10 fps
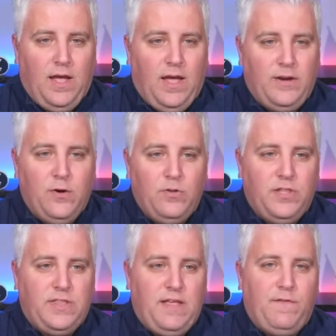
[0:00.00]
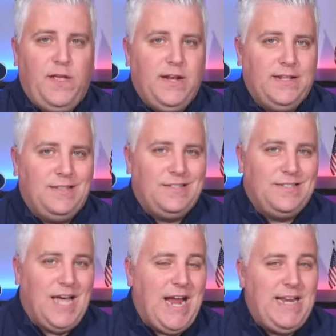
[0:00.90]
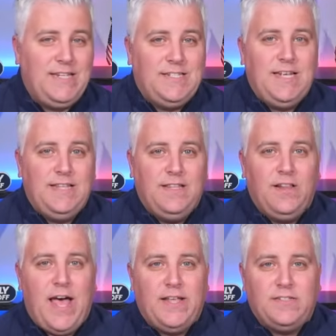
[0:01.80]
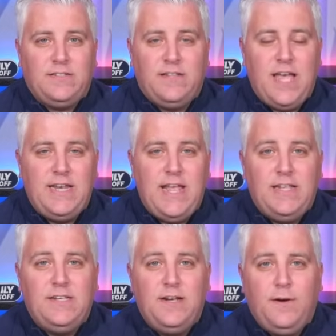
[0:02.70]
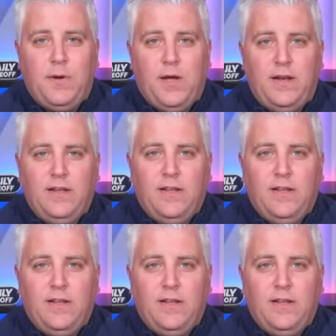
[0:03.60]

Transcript: I know that they've hit a tiny skid the last 10 days here, but